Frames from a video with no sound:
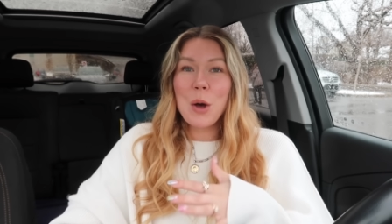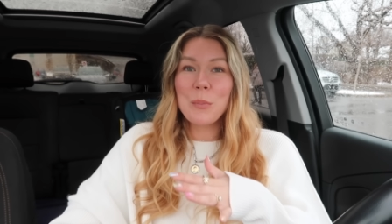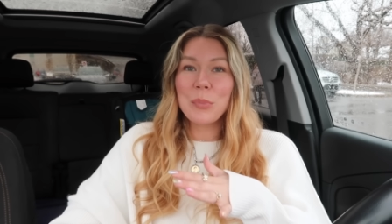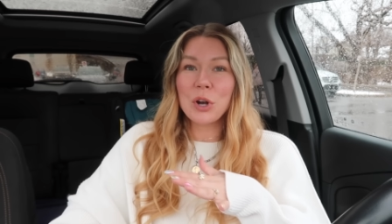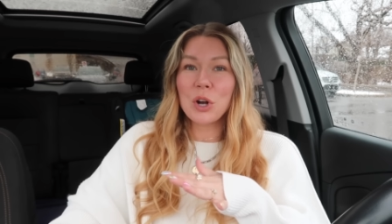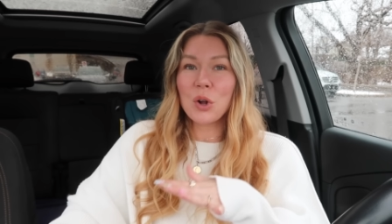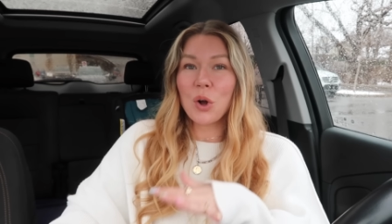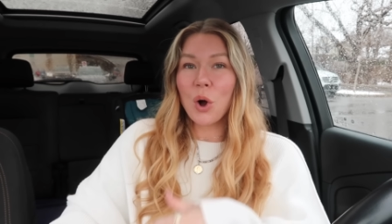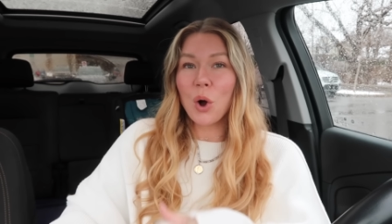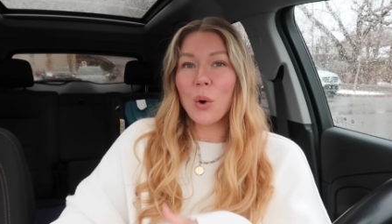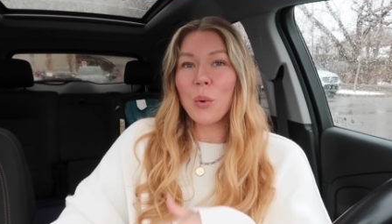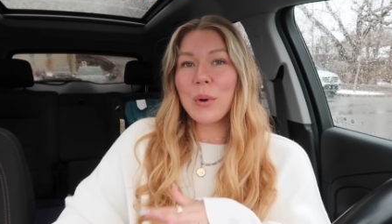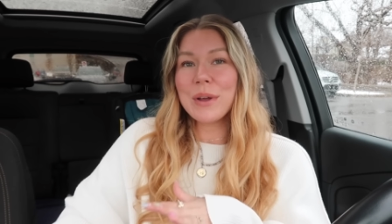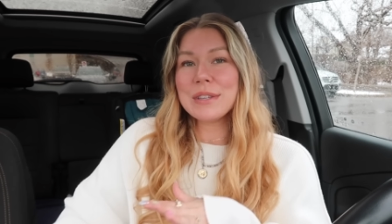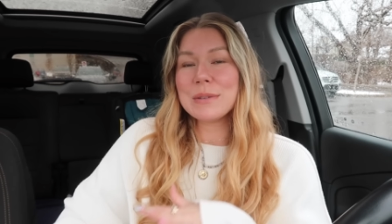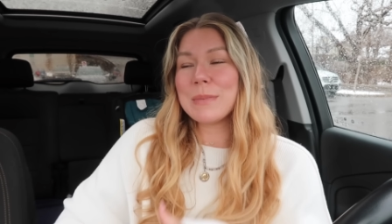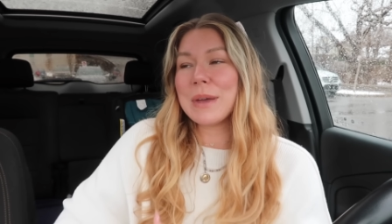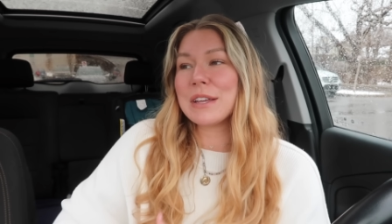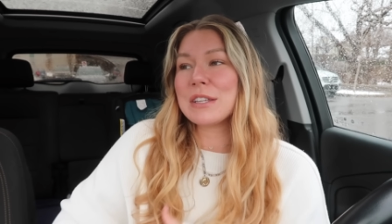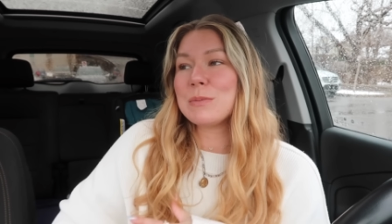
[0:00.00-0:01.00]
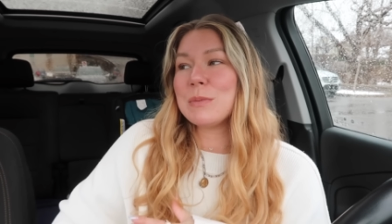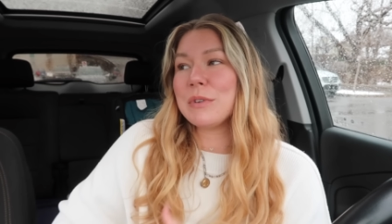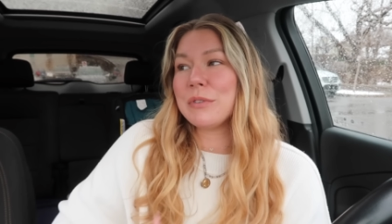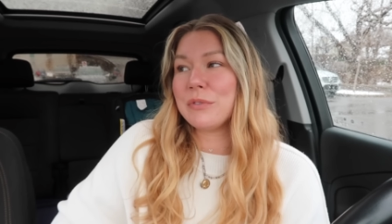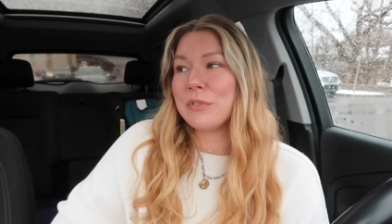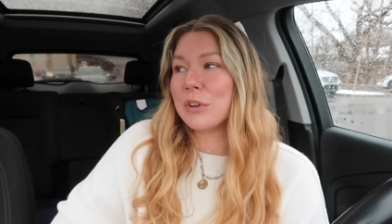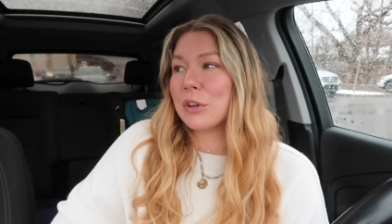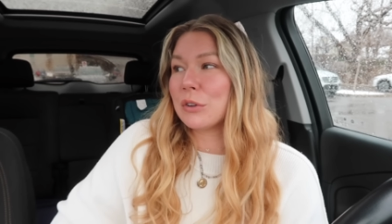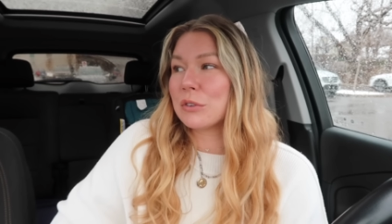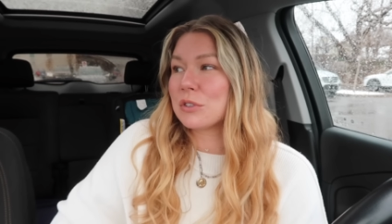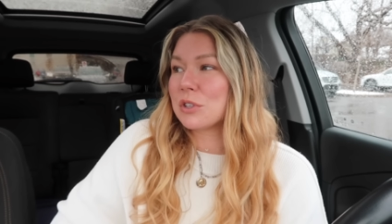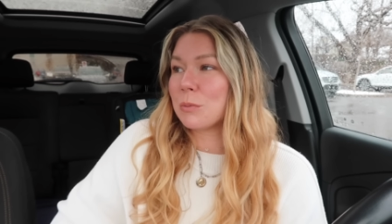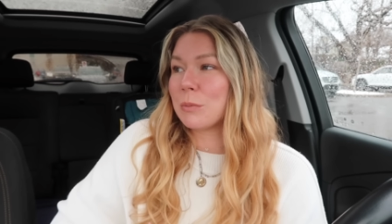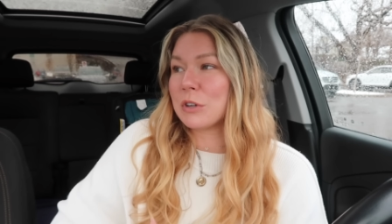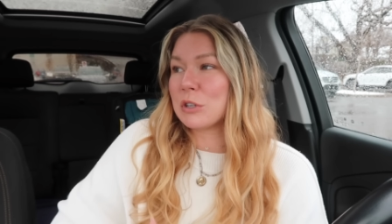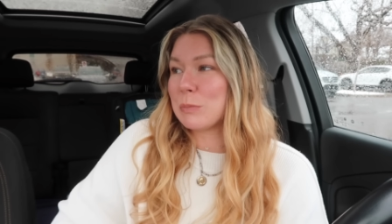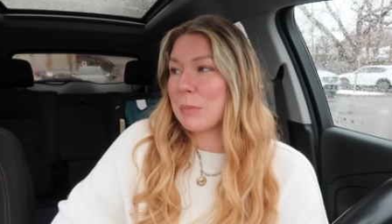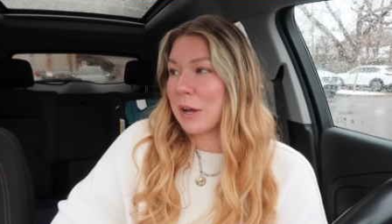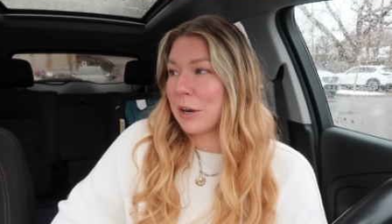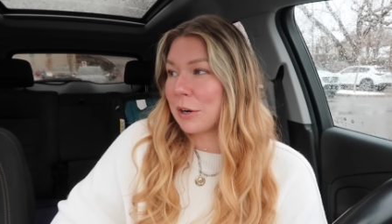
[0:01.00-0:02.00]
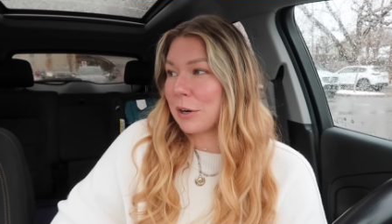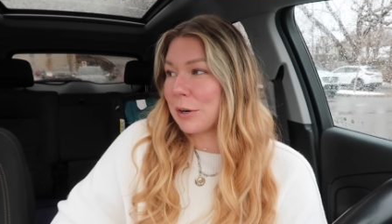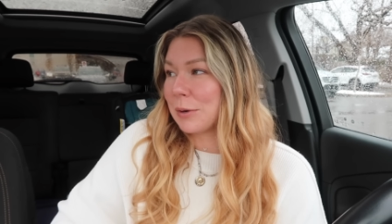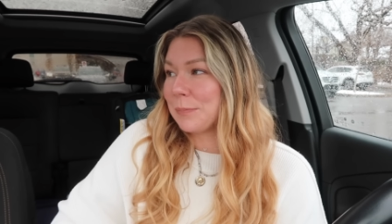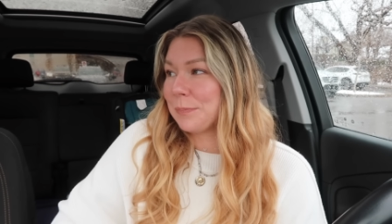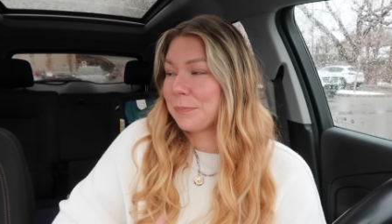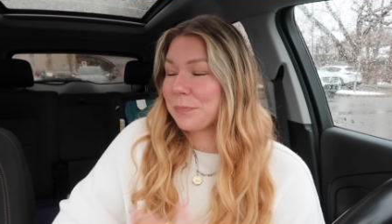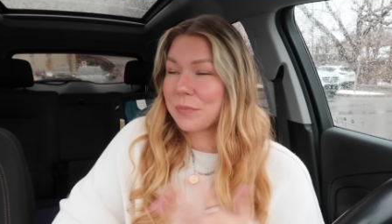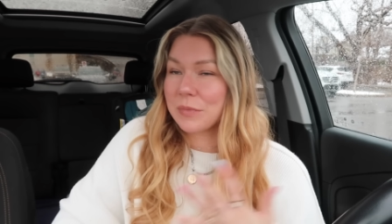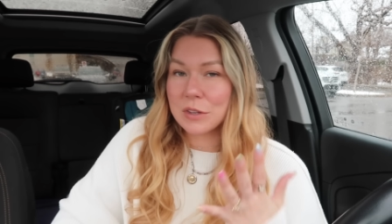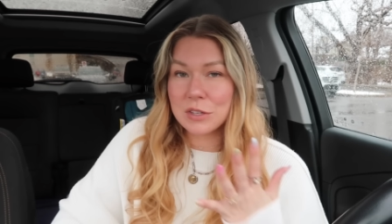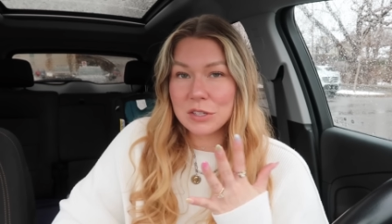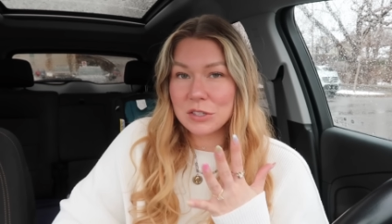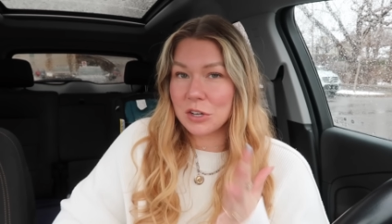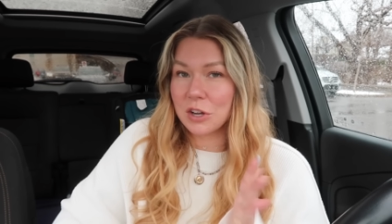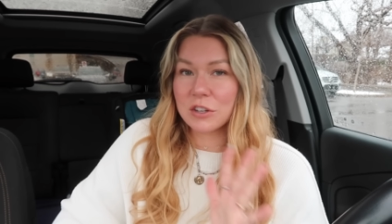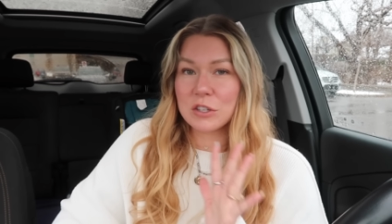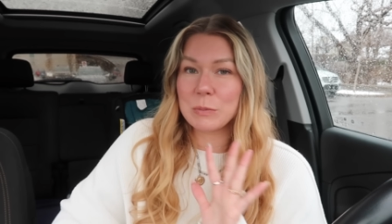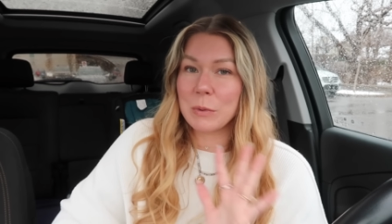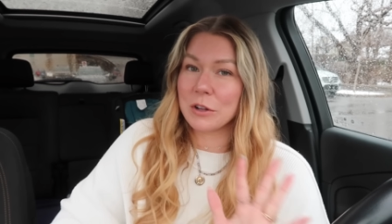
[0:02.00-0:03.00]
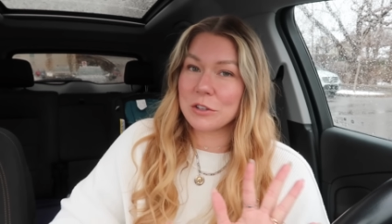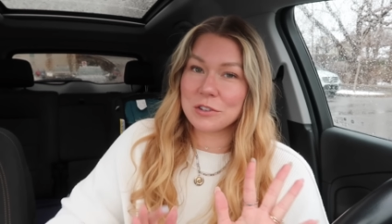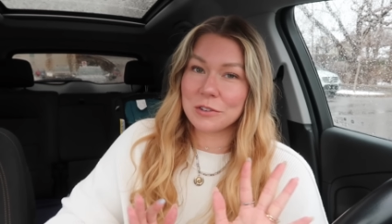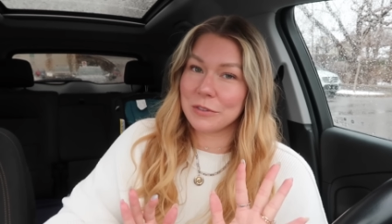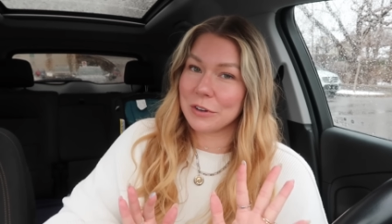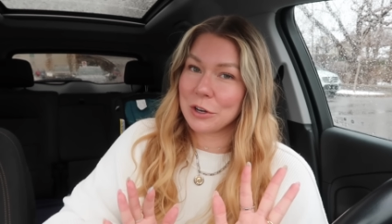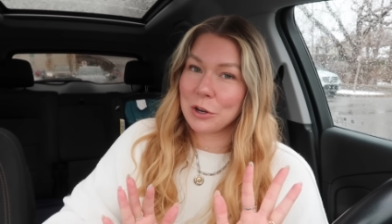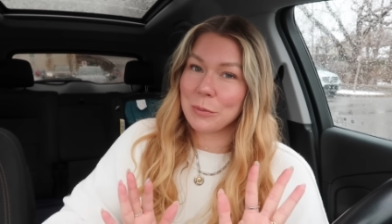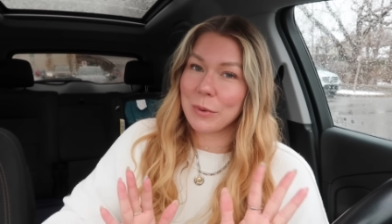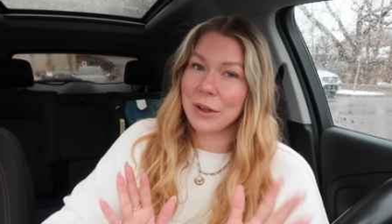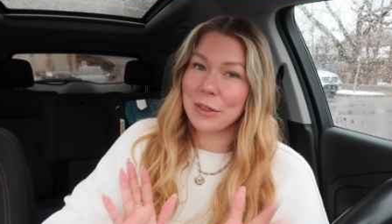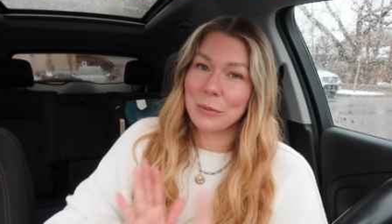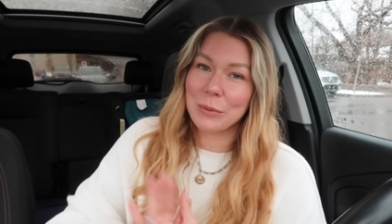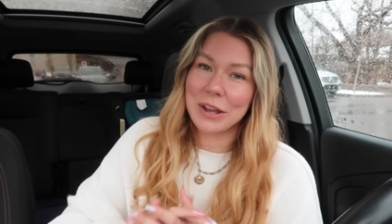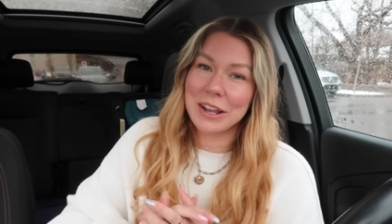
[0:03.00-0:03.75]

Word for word: but it always makes me feel so much better. This is not a sponsored video, by the